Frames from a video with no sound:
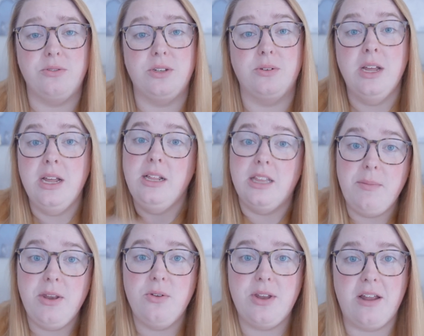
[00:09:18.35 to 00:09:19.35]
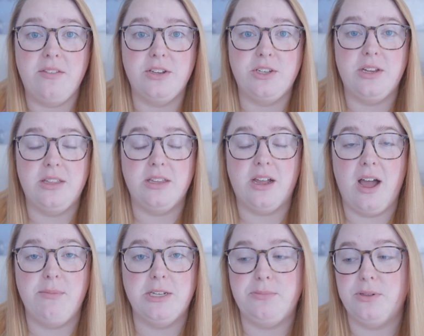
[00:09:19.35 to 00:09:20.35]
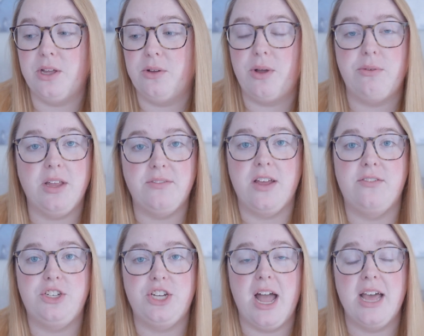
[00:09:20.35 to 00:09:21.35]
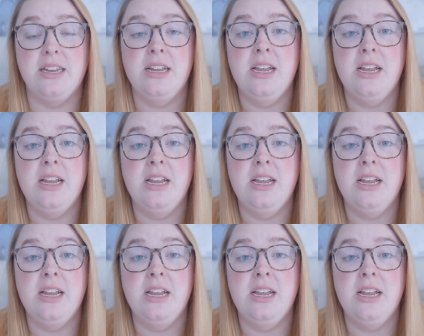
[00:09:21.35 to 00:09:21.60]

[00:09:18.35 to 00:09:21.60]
So let me know down in the comments below. I would love to have a chat.